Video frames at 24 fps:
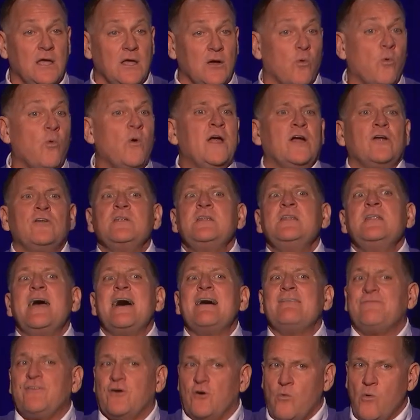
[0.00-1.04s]
We're
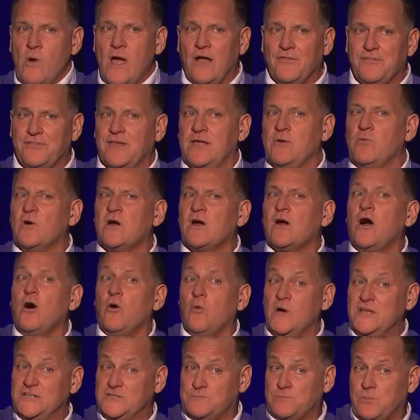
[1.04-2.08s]
never wealthy. We're
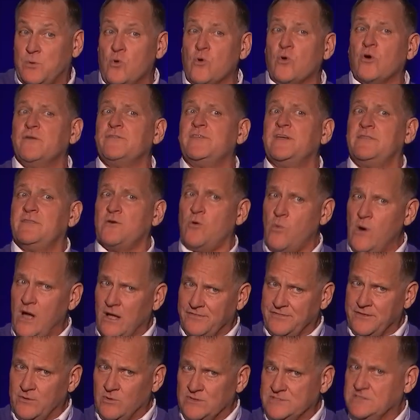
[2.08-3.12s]
always poorer than the
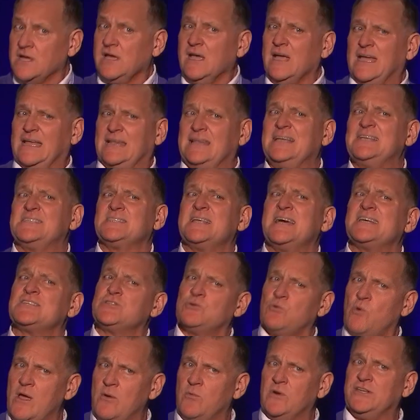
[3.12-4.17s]
wealthy ones. At least that's
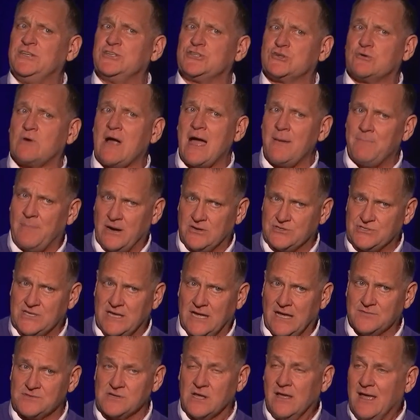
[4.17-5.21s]
the way we describe
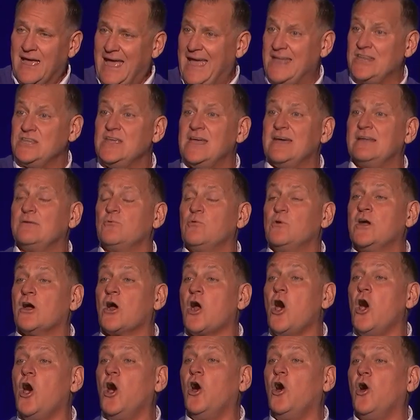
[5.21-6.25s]
ourselves. And yet we're
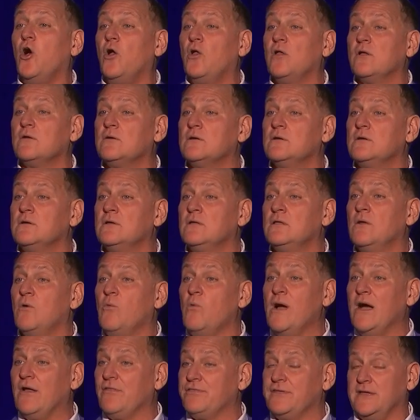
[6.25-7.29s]
all
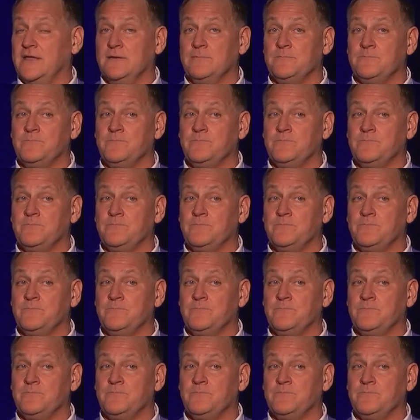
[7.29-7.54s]
wealthy.